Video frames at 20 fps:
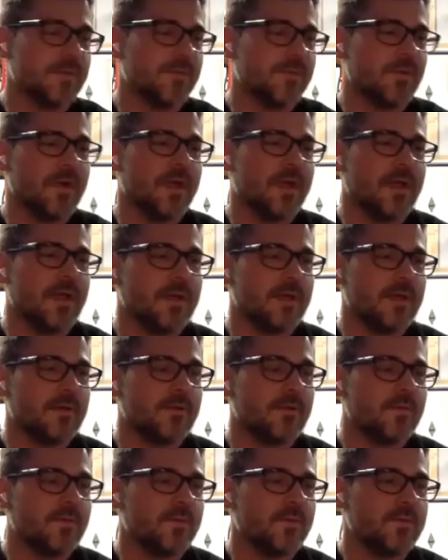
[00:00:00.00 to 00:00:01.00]
the
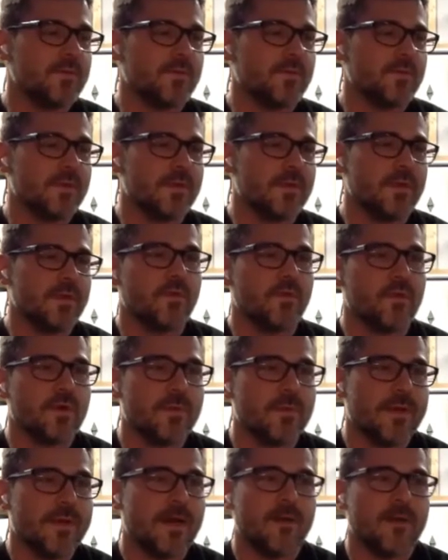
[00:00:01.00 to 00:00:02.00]
brand, was really
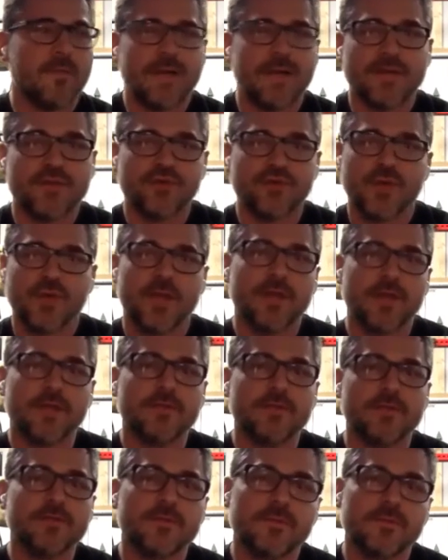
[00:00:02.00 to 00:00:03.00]
more about my
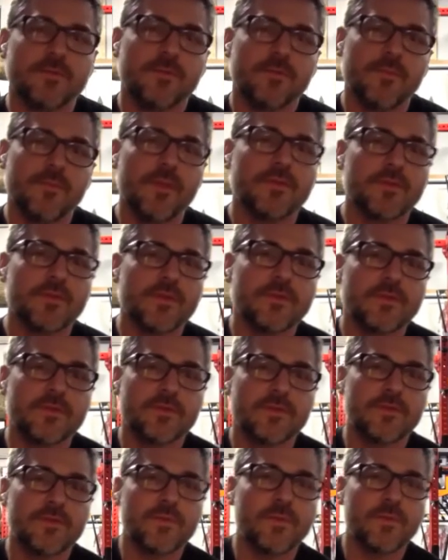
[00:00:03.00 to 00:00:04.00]
training business
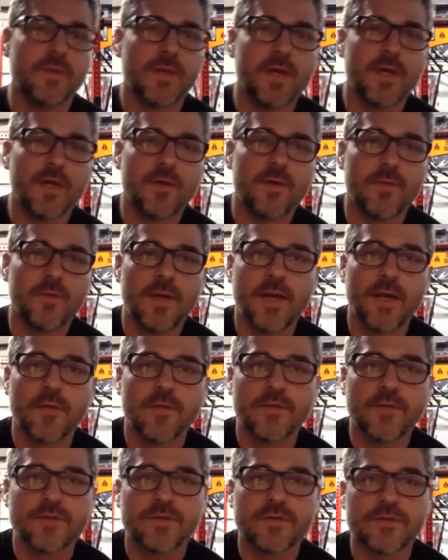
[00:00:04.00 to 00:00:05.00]
when I
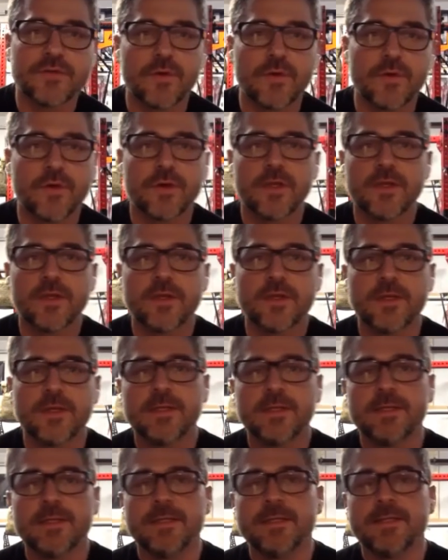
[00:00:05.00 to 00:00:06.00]
originally started it.
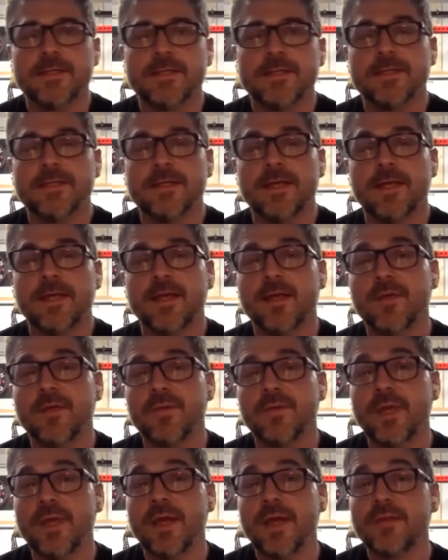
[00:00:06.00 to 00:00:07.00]

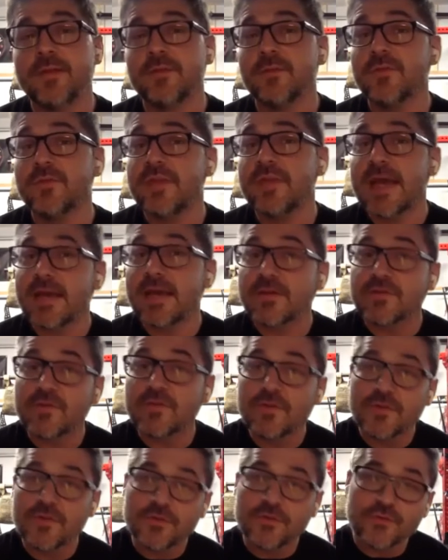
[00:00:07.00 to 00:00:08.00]
And we had some tech
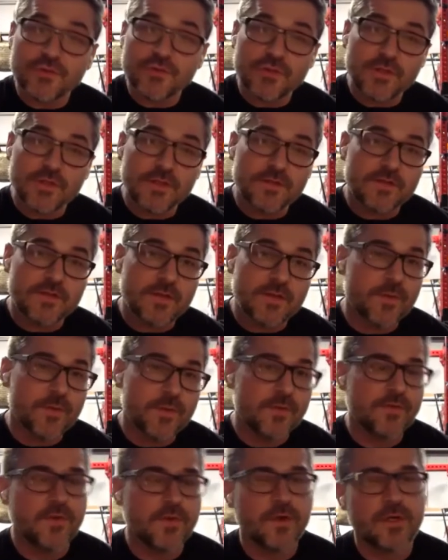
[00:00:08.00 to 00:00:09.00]
solutions that
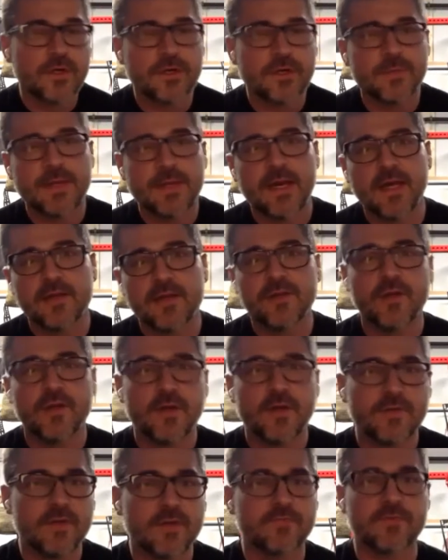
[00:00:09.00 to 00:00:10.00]
we were talking about. You
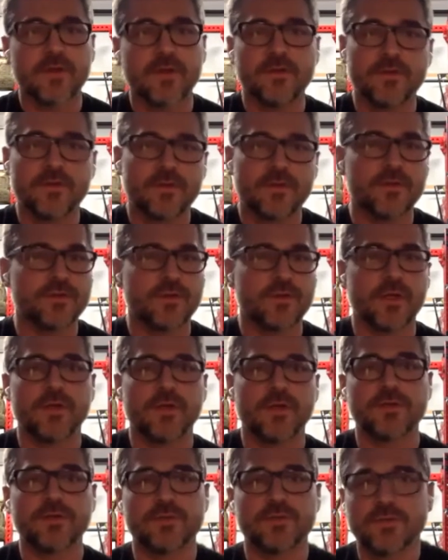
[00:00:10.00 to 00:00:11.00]
know, I've got friends that are
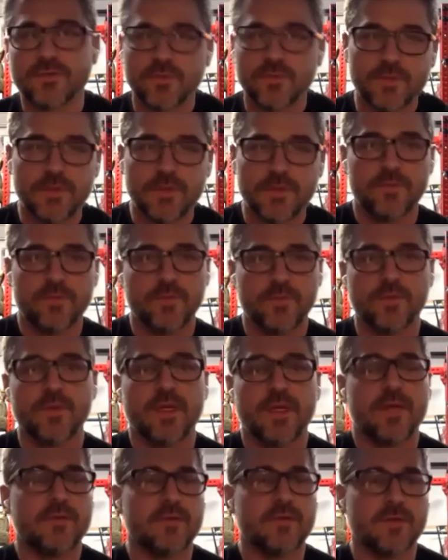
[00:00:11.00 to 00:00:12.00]
trainers, and so we
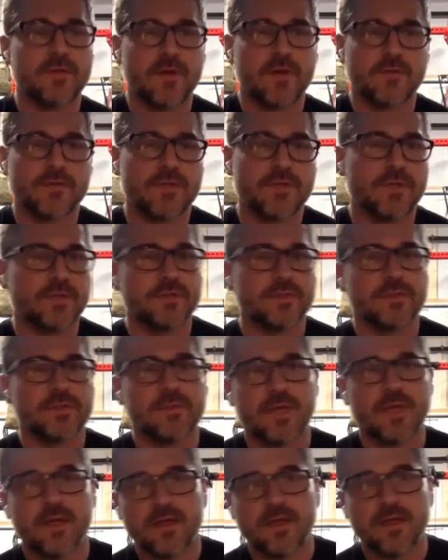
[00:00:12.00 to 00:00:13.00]
would have these conversations
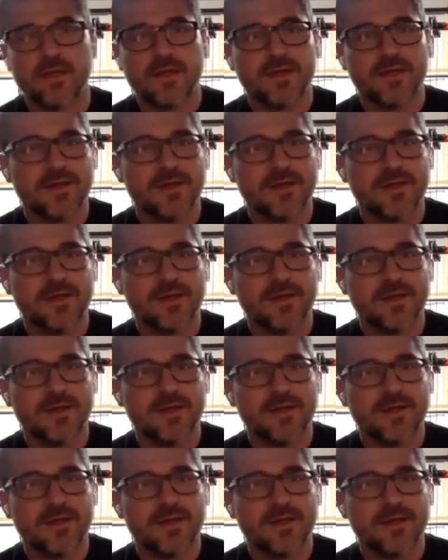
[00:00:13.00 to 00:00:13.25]
about